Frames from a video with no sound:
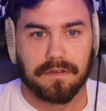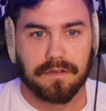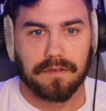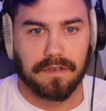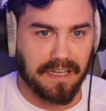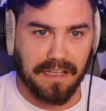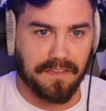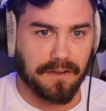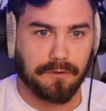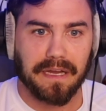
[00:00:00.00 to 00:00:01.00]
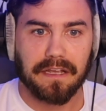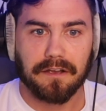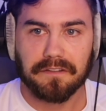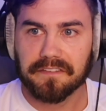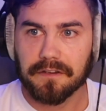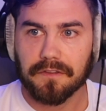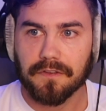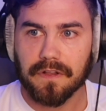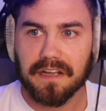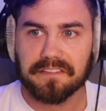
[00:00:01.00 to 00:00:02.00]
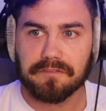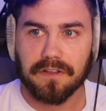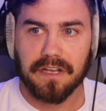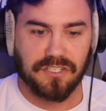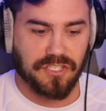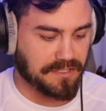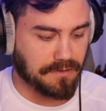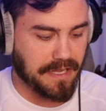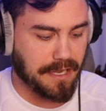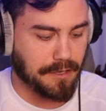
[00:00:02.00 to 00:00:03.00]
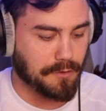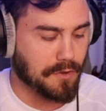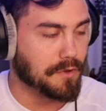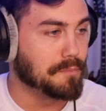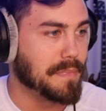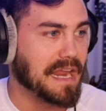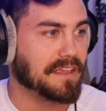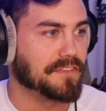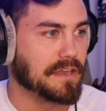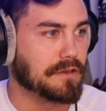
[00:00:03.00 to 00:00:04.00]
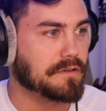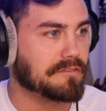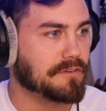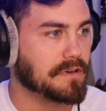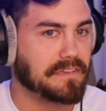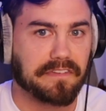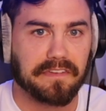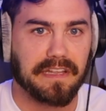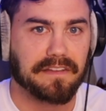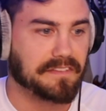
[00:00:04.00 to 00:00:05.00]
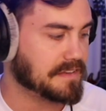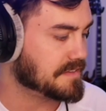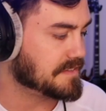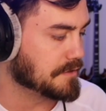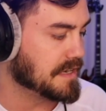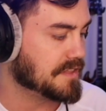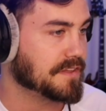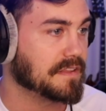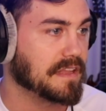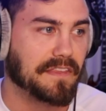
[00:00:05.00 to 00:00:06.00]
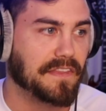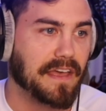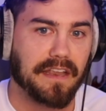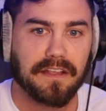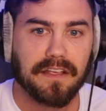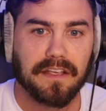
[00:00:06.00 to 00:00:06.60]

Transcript: Okay, there we go. So the laws of logic do not make the universe exist or anything like that.